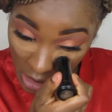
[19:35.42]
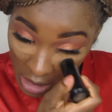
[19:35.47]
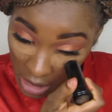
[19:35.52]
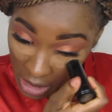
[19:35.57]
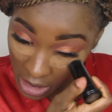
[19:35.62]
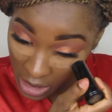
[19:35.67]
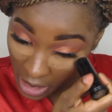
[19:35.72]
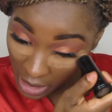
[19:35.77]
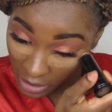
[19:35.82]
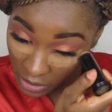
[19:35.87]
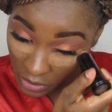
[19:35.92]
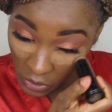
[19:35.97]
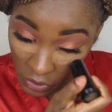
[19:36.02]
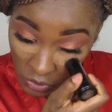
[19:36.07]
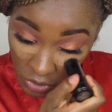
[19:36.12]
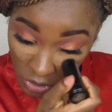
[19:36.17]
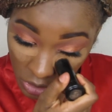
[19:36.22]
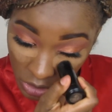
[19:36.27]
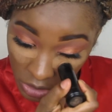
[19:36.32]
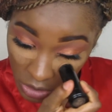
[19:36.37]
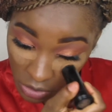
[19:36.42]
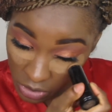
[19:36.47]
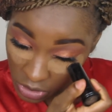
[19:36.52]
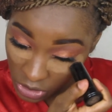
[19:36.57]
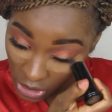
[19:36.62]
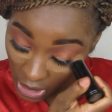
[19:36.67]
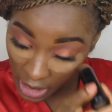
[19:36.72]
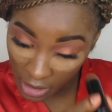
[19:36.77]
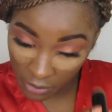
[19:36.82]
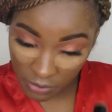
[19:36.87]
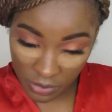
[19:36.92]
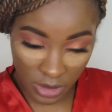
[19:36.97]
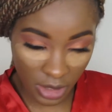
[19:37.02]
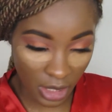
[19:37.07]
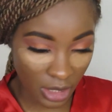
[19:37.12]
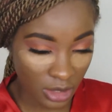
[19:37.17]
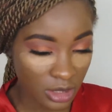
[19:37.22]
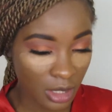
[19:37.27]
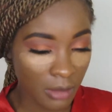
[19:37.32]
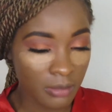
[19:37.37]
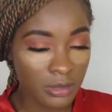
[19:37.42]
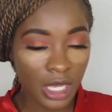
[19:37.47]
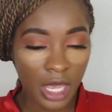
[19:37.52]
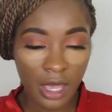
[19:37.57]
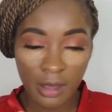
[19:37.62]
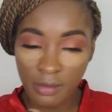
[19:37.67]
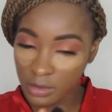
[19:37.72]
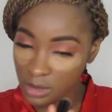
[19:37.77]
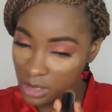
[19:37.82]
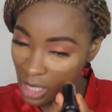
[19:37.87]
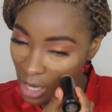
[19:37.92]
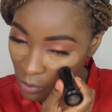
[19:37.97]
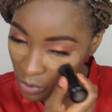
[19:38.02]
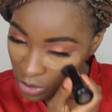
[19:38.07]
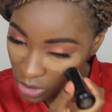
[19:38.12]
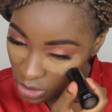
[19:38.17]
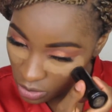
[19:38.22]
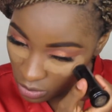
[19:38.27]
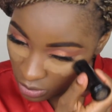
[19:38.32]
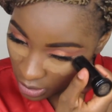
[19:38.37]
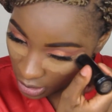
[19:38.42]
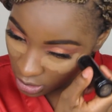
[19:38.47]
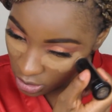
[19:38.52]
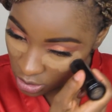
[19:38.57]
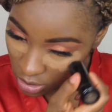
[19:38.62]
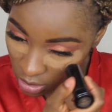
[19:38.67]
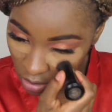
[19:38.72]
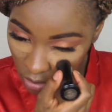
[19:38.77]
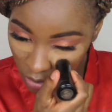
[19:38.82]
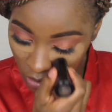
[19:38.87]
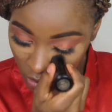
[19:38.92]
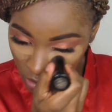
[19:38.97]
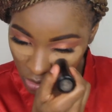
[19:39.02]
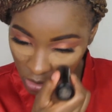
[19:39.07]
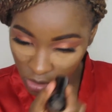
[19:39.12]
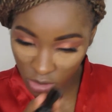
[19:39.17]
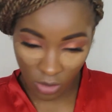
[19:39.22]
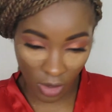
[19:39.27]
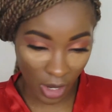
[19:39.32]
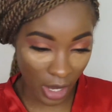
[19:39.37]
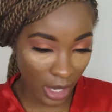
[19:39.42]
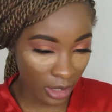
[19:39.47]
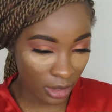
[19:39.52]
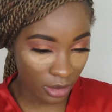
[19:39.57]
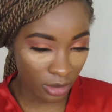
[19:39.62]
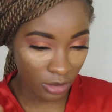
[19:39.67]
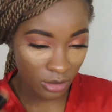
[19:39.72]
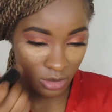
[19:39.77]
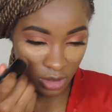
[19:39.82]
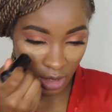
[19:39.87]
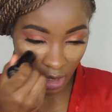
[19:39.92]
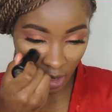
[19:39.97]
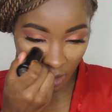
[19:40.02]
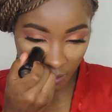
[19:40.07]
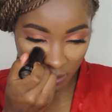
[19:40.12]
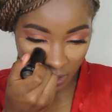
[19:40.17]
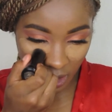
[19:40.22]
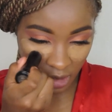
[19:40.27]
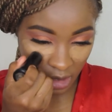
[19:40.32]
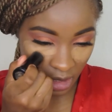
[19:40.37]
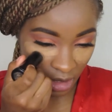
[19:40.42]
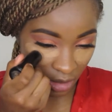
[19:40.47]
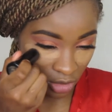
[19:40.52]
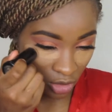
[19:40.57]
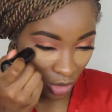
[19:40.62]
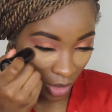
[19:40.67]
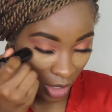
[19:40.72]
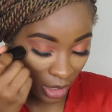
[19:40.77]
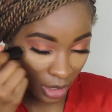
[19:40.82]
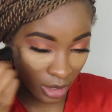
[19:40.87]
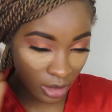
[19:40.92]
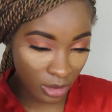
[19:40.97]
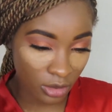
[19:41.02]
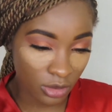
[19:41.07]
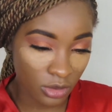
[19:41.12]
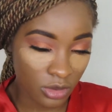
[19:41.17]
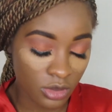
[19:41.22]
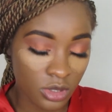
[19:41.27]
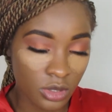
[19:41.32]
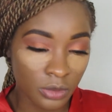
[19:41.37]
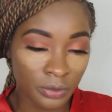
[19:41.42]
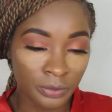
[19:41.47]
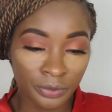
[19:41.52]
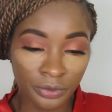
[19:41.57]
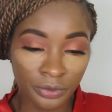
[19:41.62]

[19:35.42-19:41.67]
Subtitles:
And I used to do shapes. Like sometimes I would do like triangles, like upside down triangles.